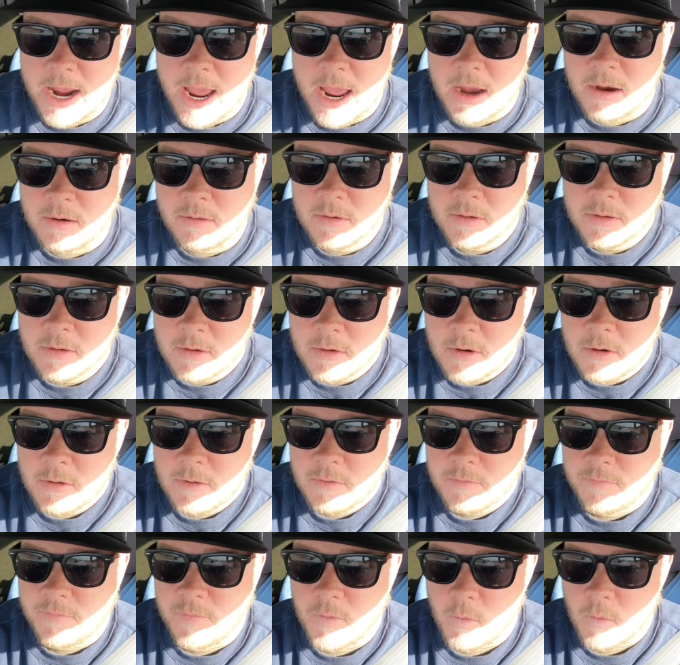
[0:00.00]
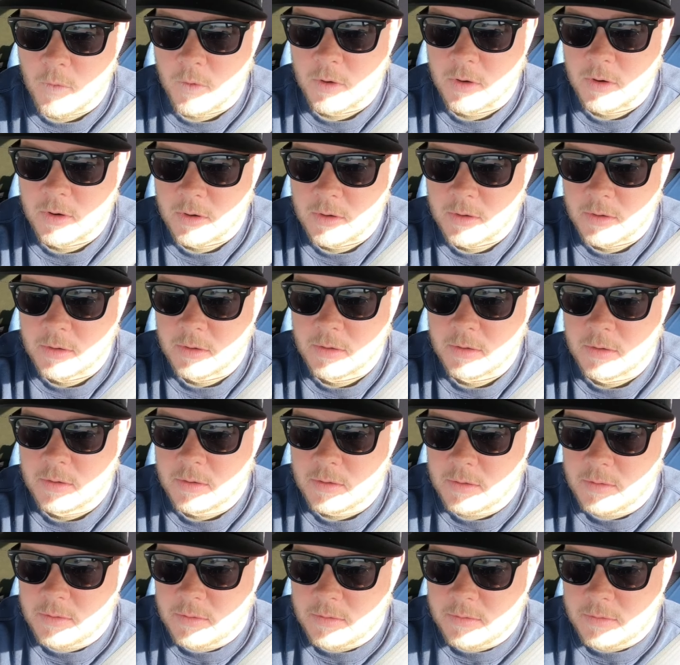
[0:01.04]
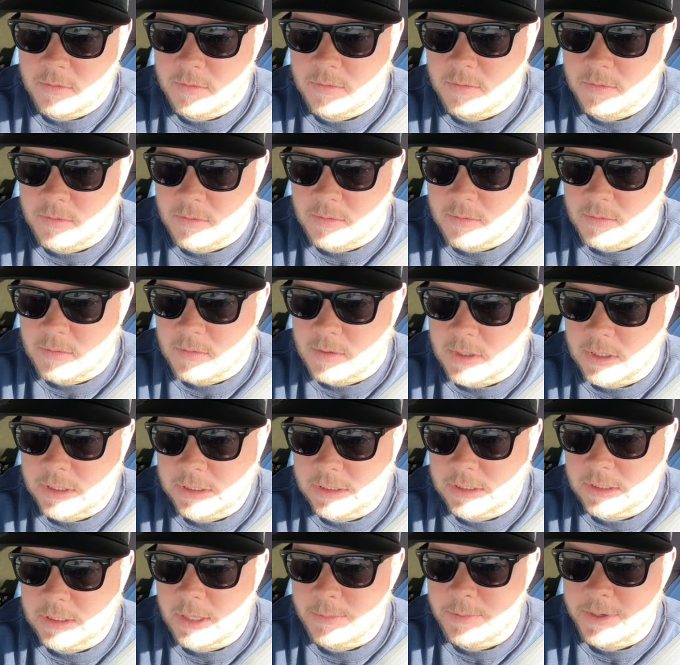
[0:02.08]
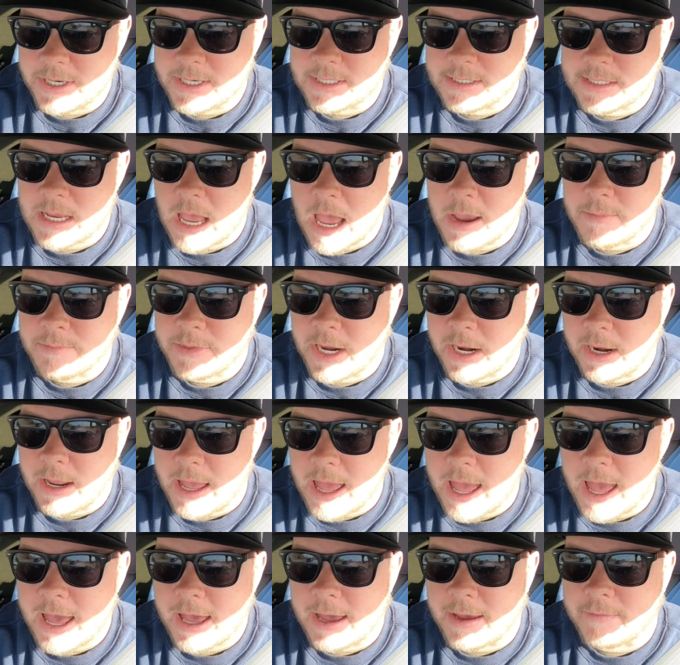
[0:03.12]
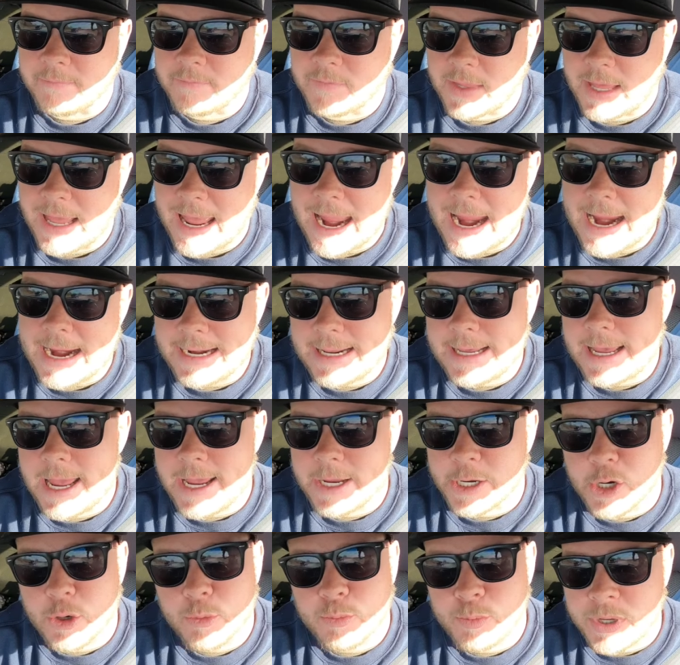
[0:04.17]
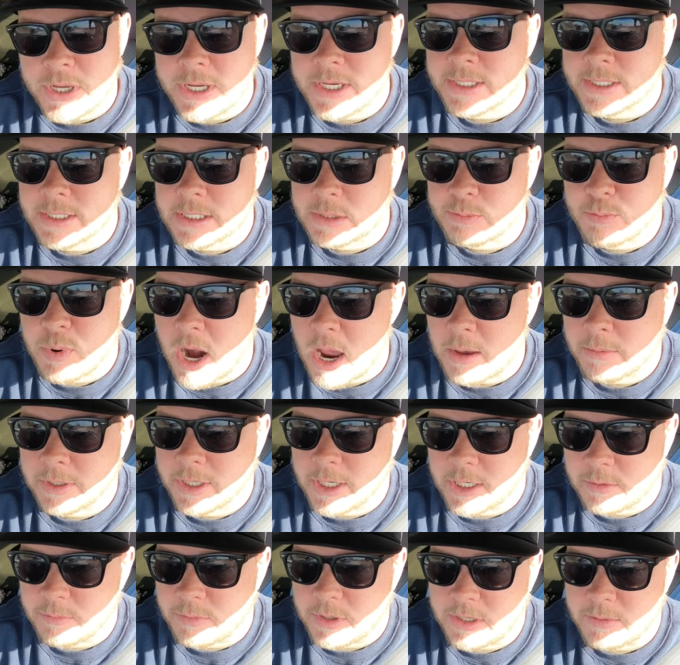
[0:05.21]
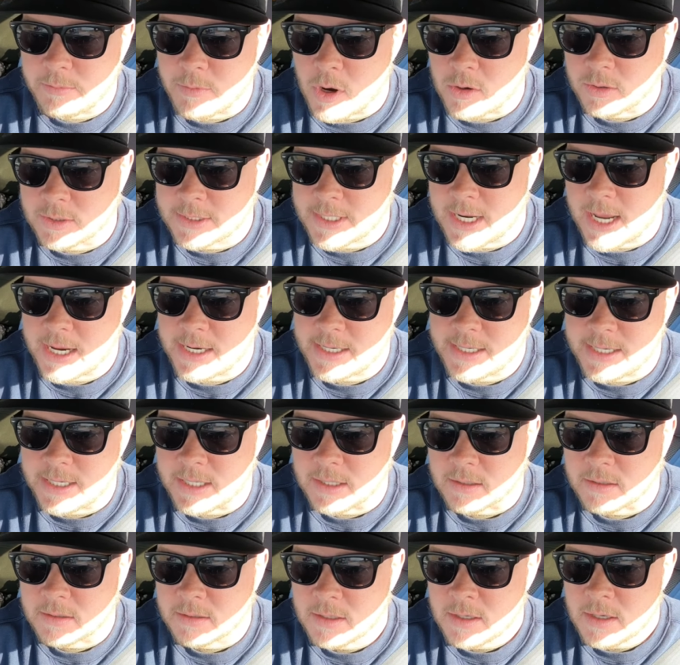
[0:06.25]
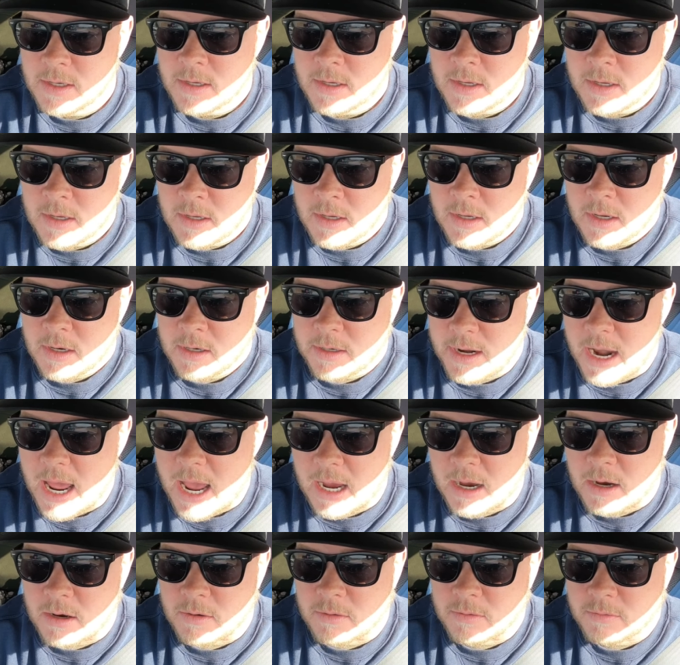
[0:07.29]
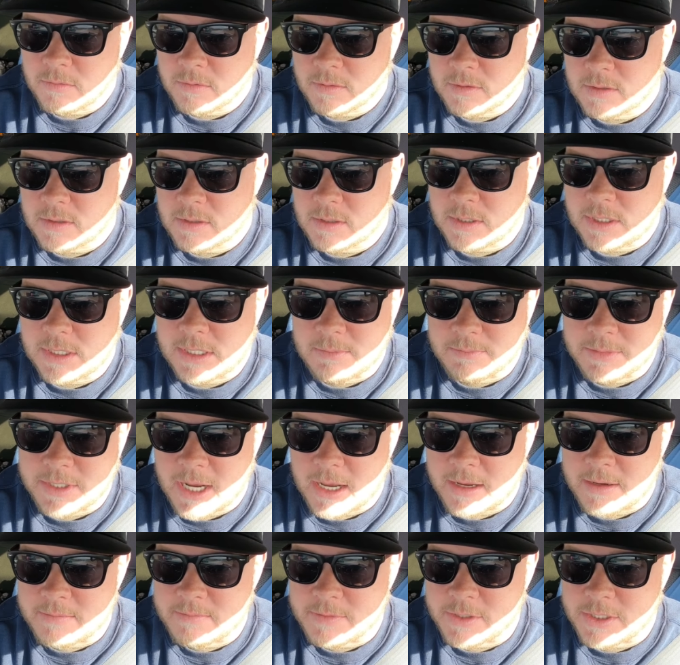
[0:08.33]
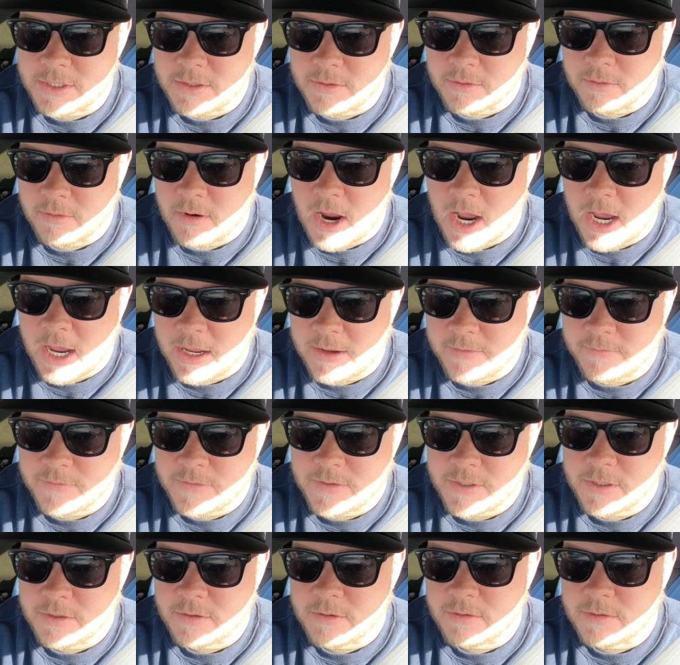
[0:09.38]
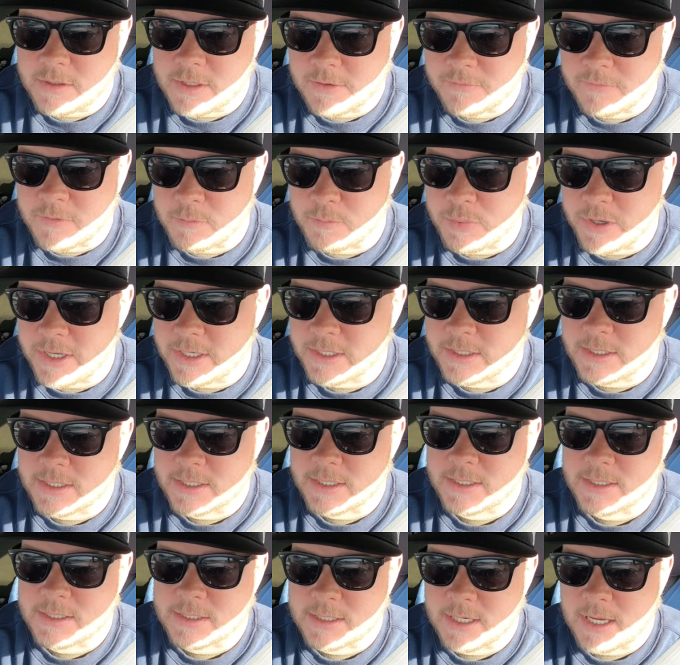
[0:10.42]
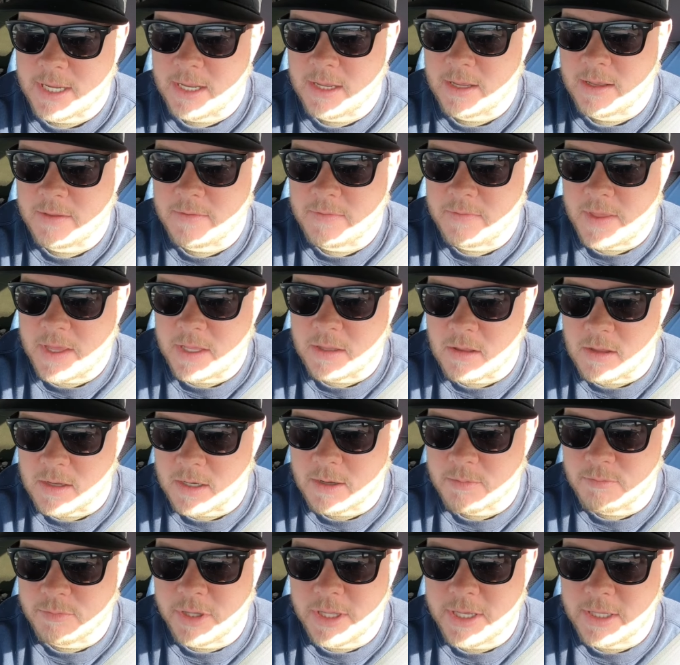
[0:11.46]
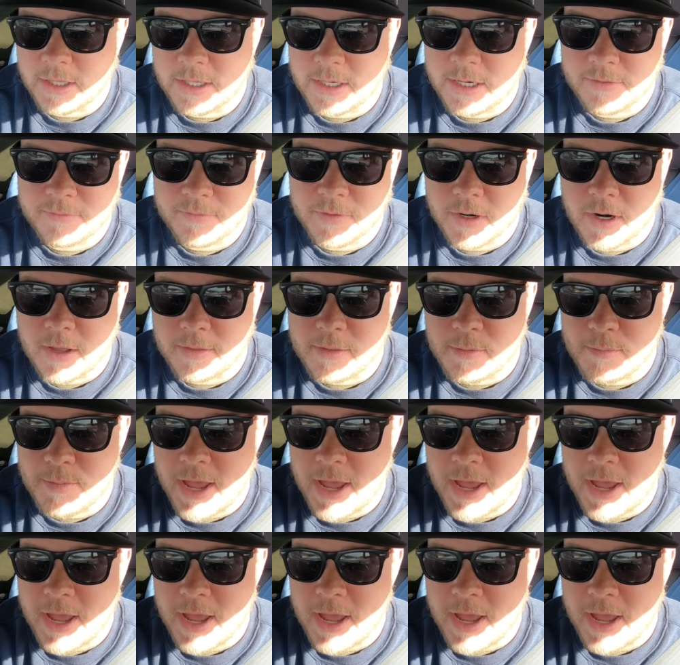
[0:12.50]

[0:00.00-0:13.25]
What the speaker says: now, for the limited time that I have, the 80-acre piece is probably going to be most ideal. Now, sometimes you arrive to different pieces and they look completely different on the